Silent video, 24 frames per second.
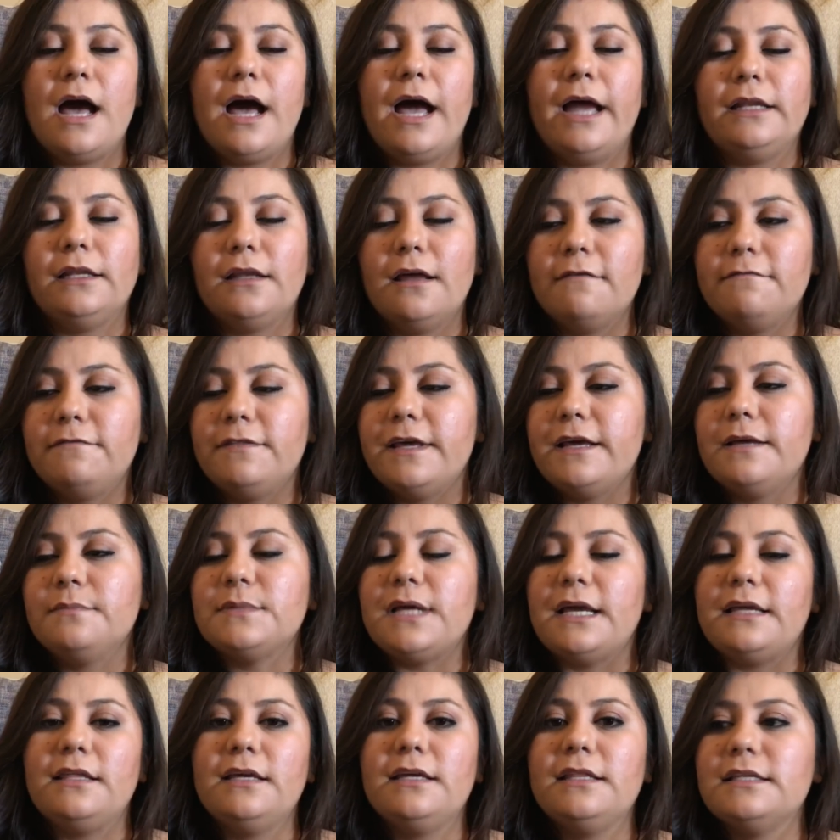I love them.
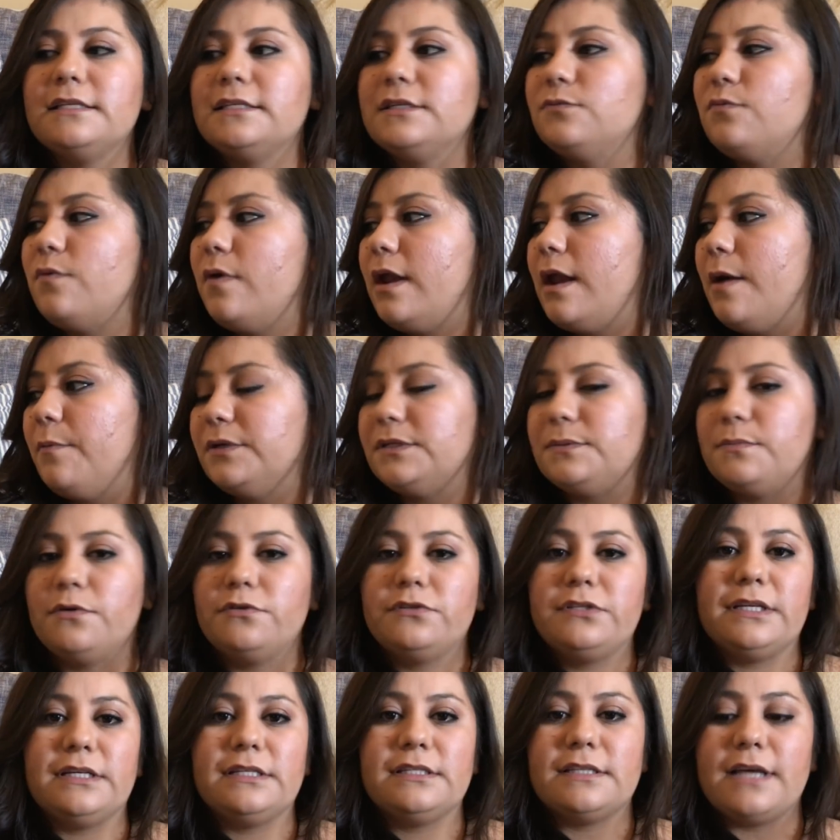I think this is what I was
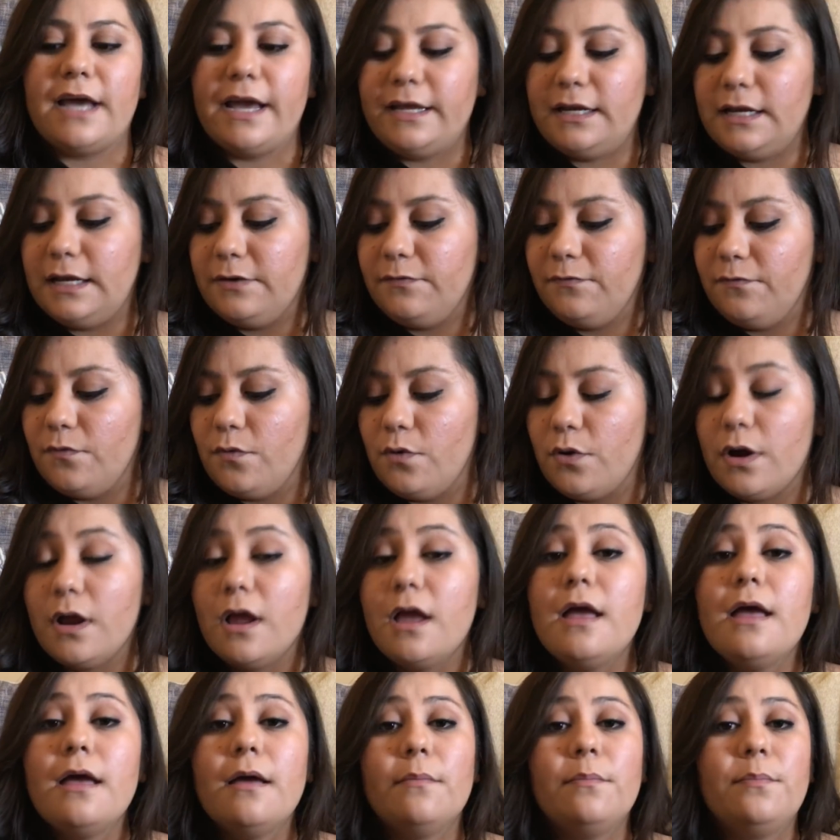most excited for
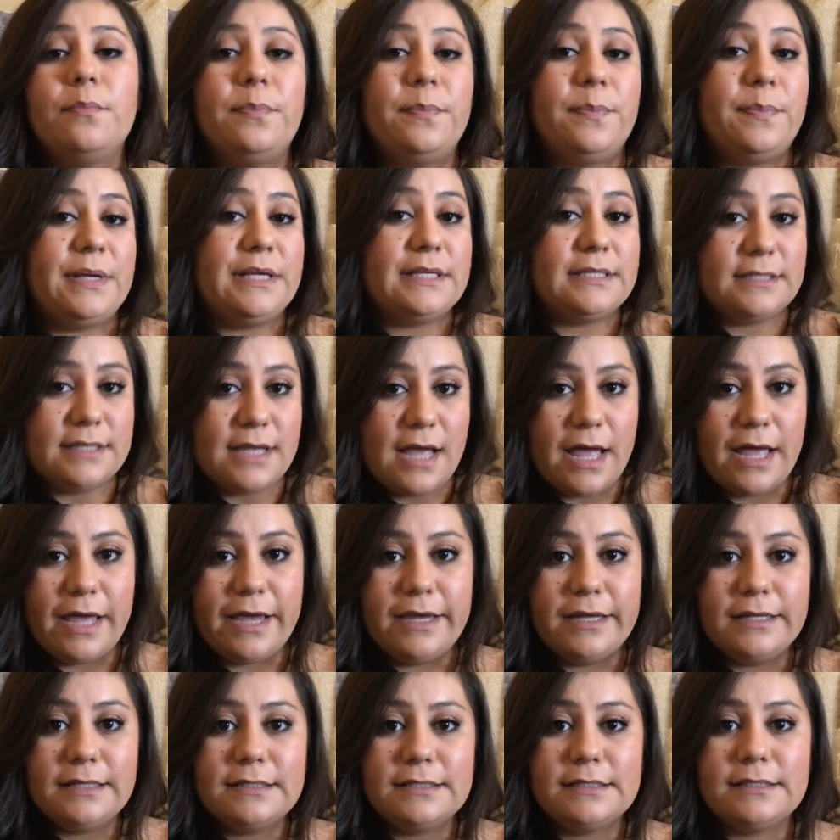
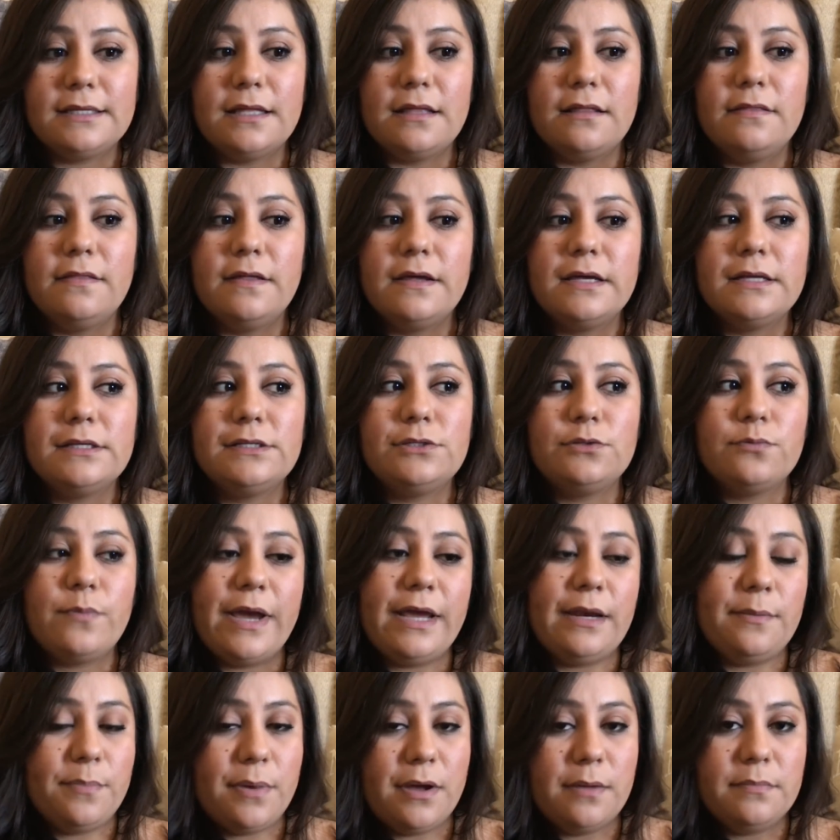besides the
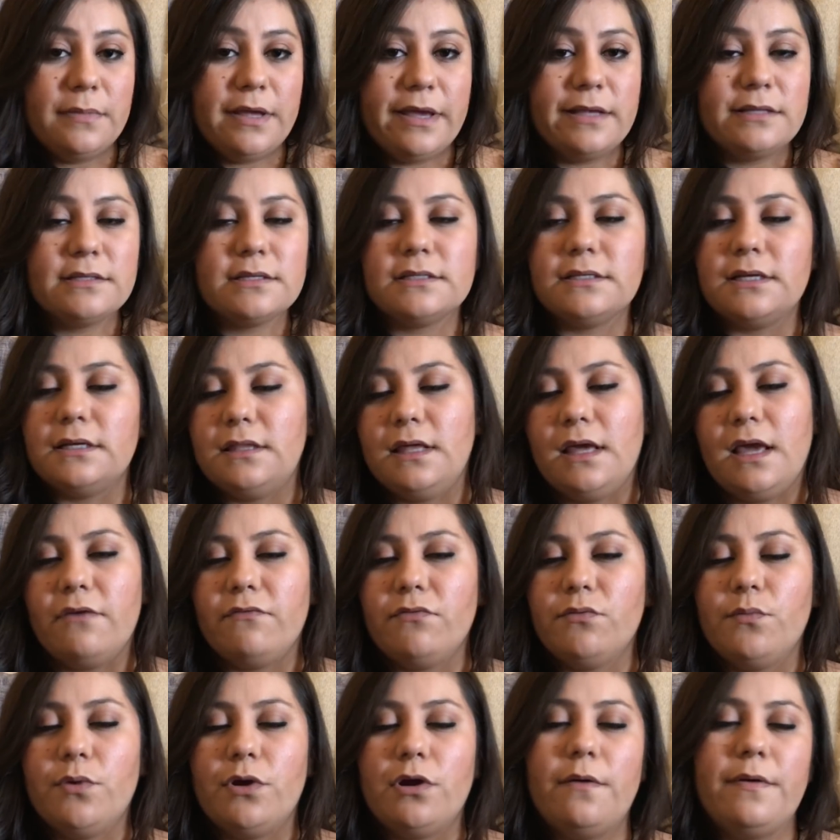suede pumpkins, because I think
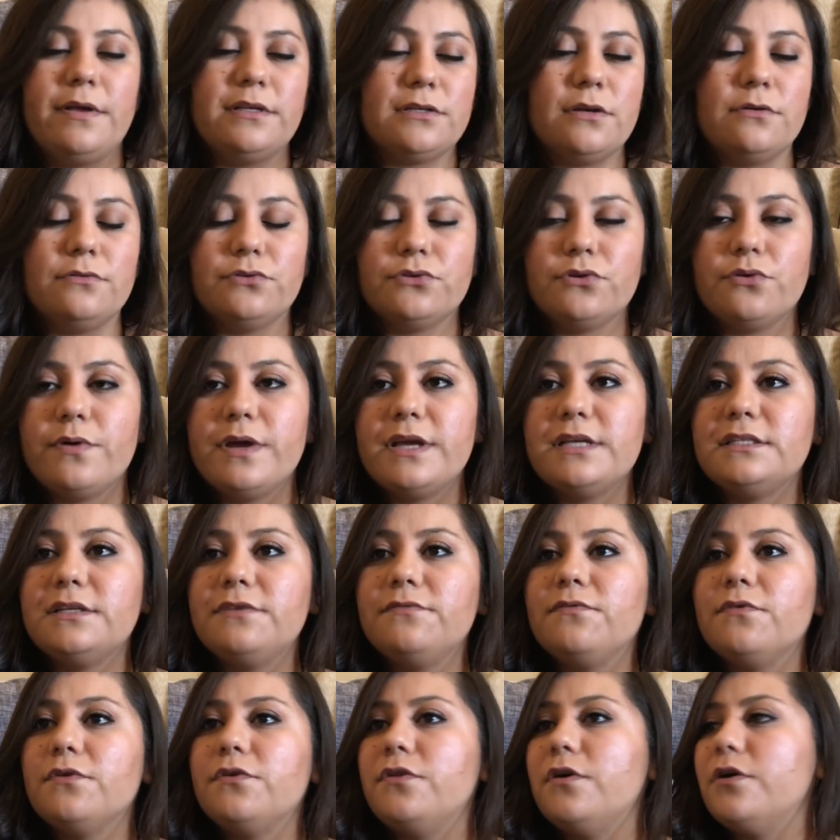everyone always goes crazy
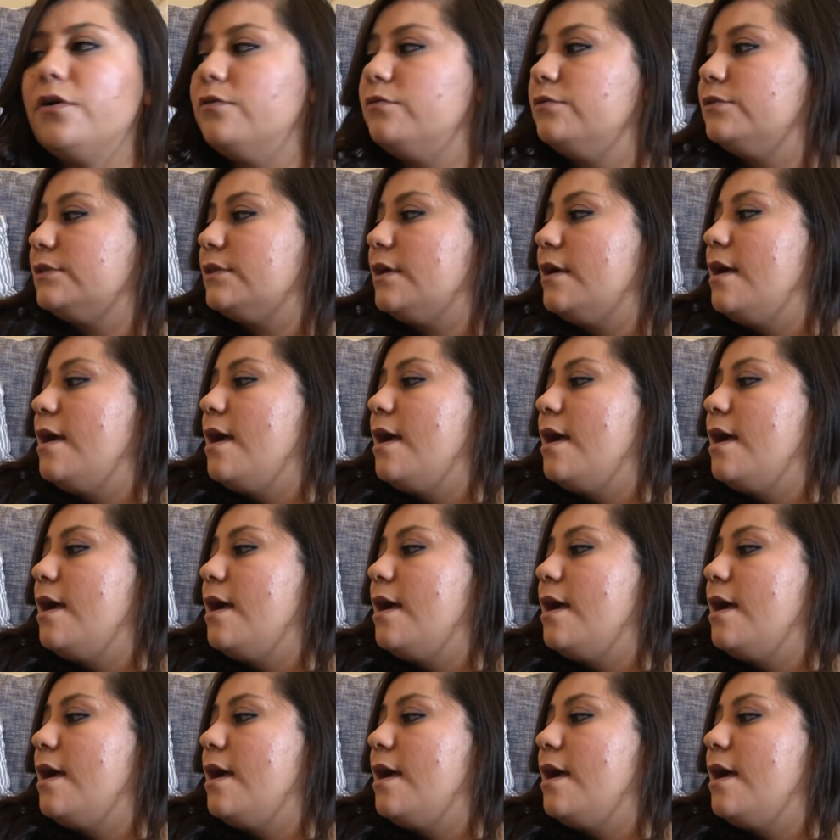for those.